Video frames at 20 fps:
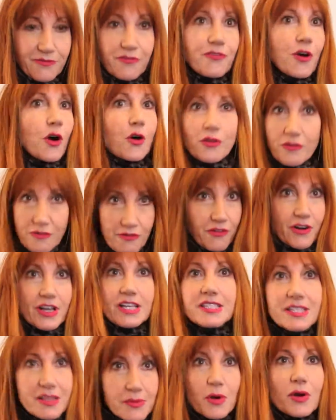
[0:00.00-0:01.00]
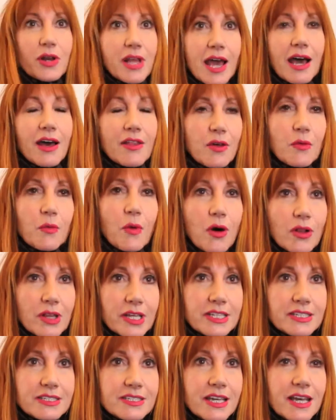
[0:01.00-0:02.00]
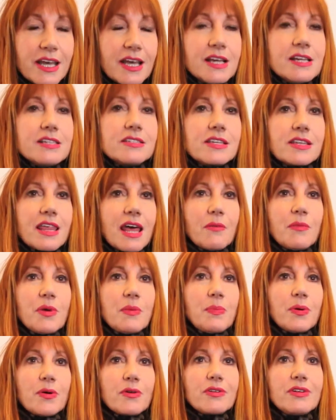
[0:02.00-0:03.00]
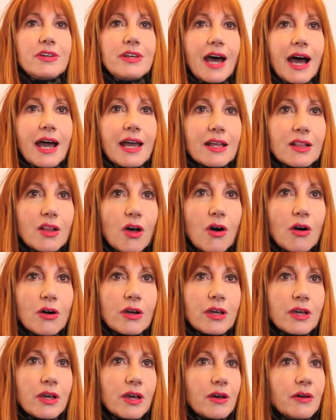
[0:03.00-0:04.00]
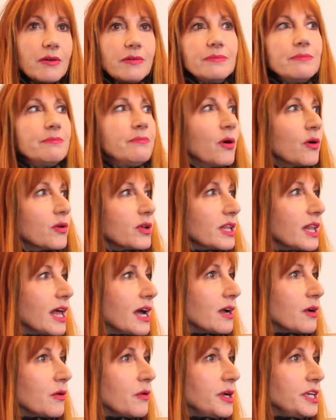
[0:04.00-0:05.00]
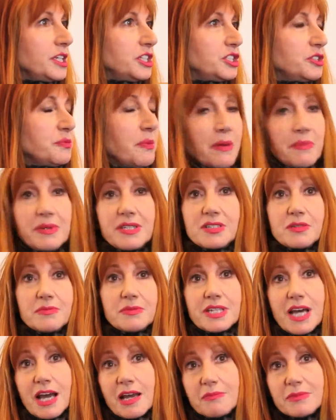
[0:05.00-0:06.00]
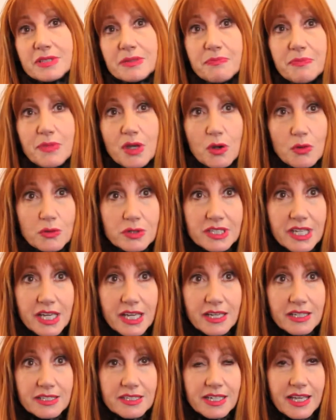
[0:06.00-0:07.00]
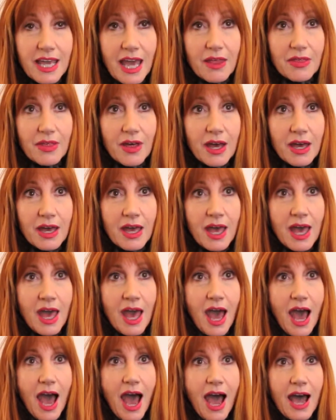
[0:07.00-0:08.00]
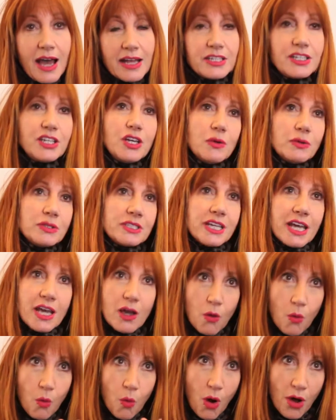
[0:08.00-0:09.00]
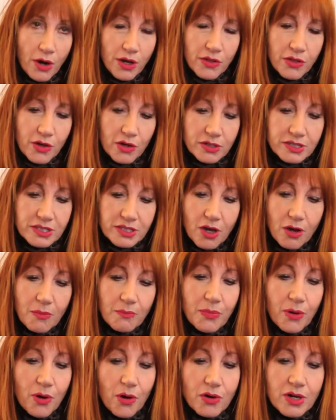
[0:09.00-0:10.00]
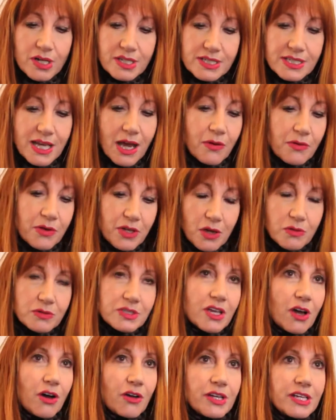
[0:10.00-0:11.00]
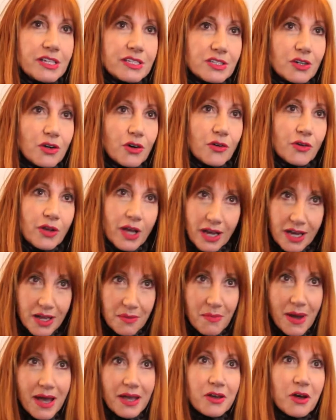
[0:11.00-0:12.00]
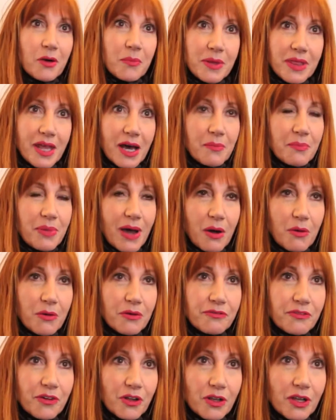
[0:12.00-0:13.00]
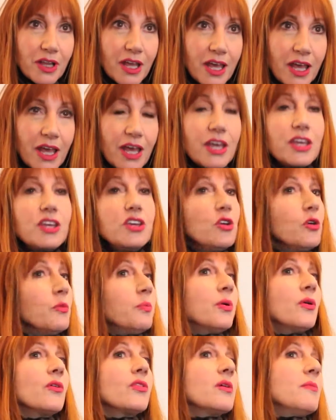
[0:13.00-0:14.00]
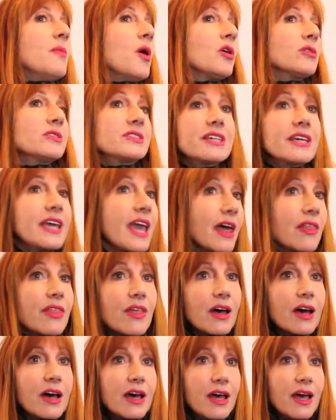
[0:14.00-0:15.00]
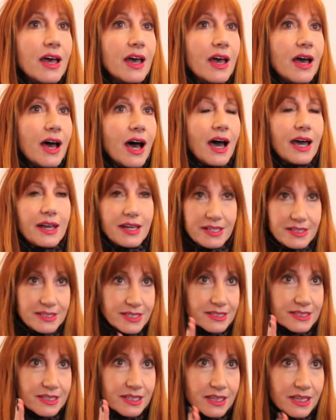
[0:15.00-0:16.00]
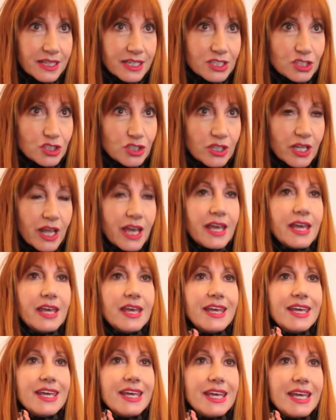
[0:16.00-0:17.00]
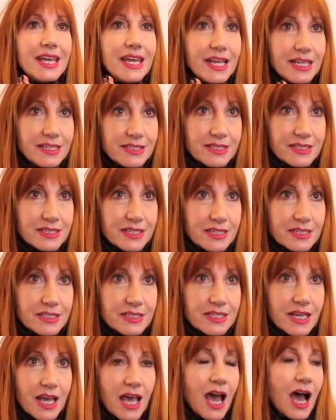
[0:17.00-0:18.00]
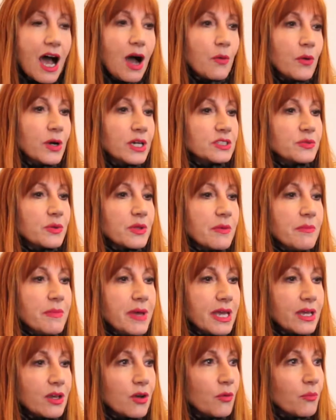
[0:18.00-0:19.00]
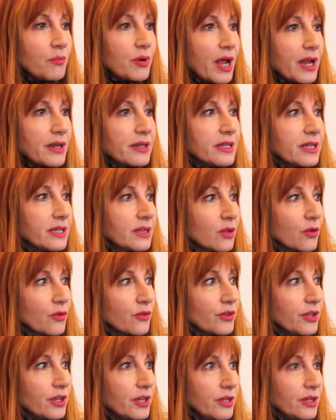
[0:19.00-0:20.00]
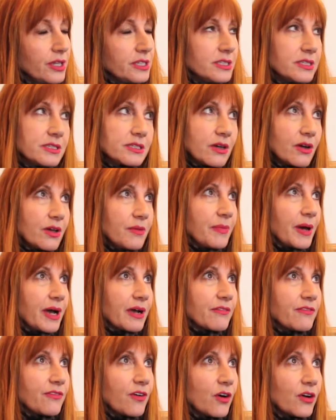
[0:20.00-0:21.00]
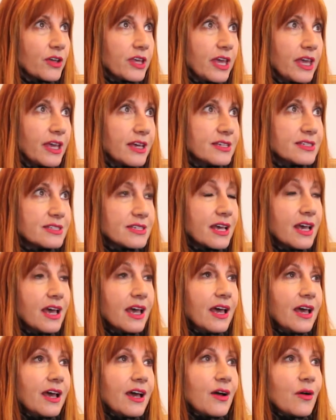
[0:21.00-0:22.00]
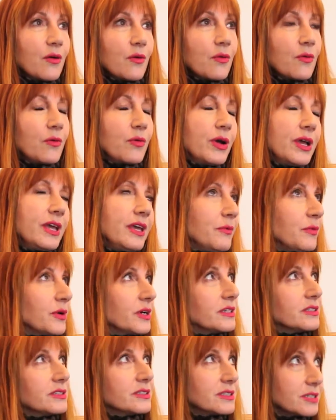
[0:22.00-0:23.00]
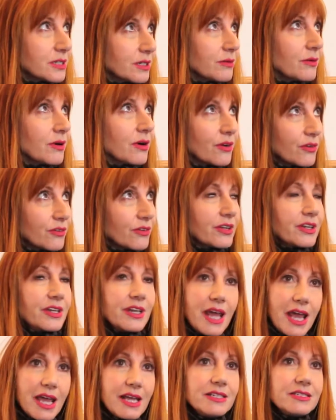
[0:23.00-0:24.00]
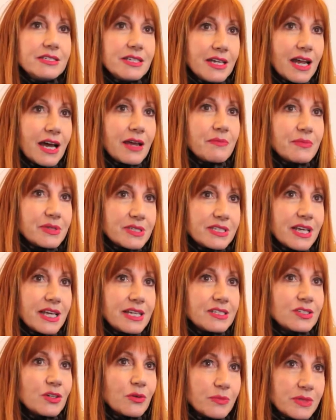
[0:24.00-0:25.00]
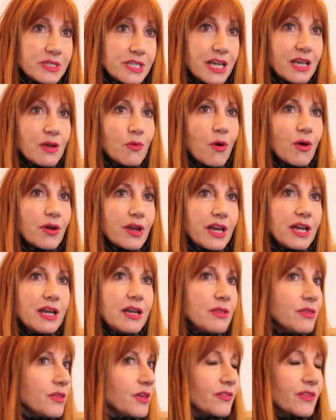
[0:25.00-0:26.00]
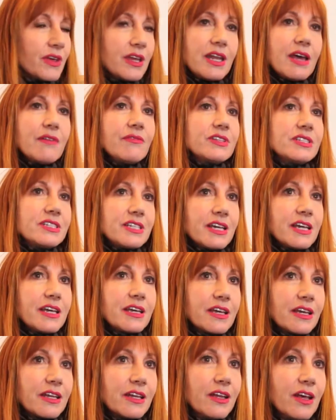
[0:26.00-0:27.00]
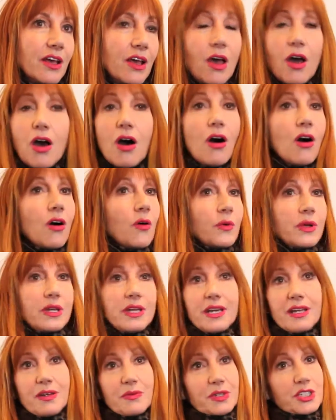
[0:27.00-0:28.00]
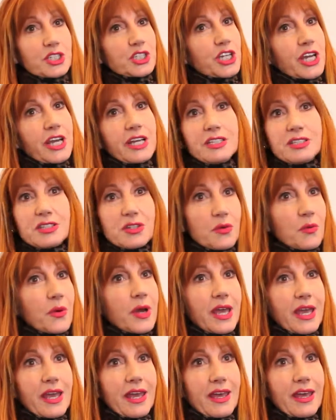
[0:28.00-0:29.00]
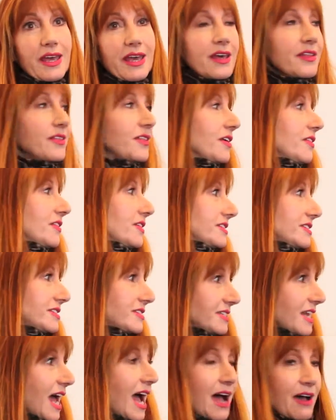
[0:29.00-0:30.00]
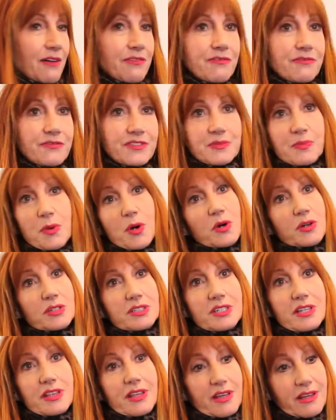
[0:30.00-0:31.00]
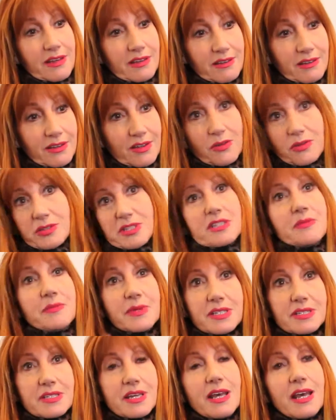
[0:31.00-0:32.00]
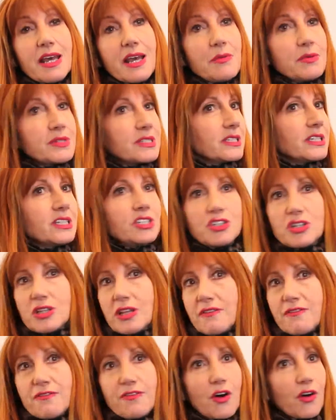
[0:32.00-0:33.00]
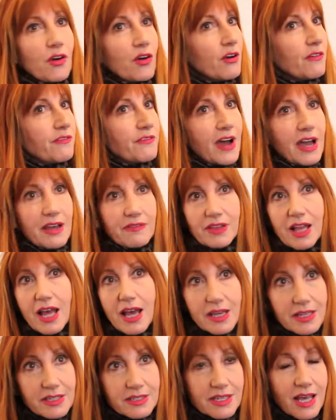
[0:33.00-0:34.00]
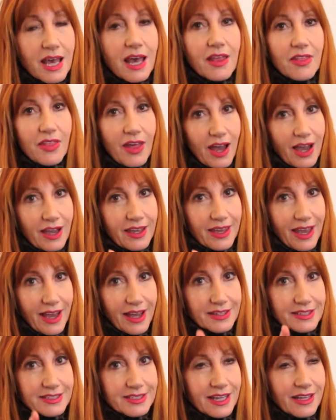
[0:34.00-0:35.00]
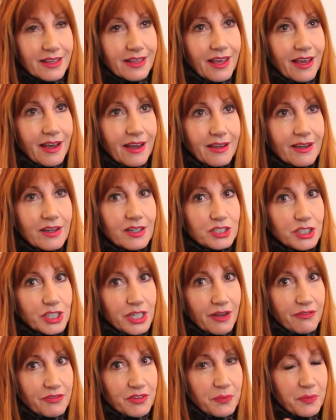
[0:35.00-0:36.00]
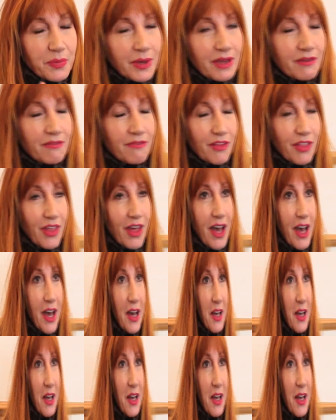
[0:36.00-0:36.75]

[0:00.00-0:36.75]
unfreeze the money out of the wallet. So then we put dialogue, body language, maybe sometimes music together. And you take one of those components out and use it on its own, and it might not be that powerful. You put them all together, and it is literally instant. I worked with a makeup brand in London. This is going back 4 years. We were 289% up day one on anything they'd ever taken. All we did was change the way that the staff spoke to the customers. It was literally 4 or 5 lines that I can't tell you, because you'd have to pay for that.